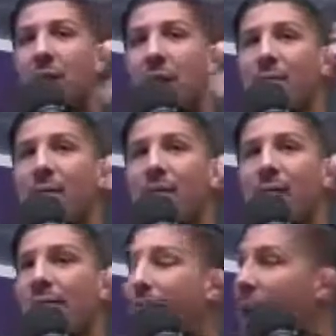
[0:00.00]
We can't move
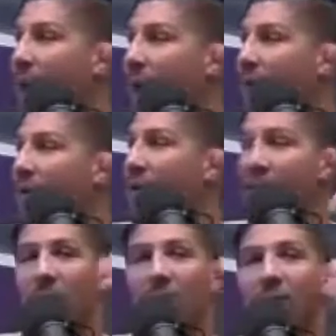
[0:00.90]
on from that.
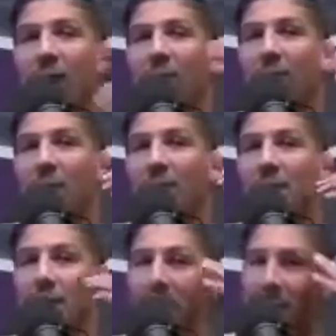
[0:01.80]
It's the only fight we want to
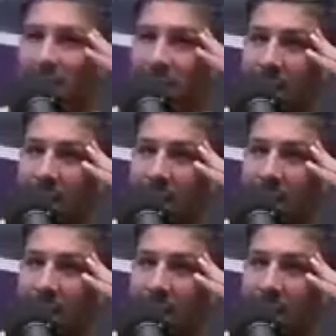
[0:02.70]
see.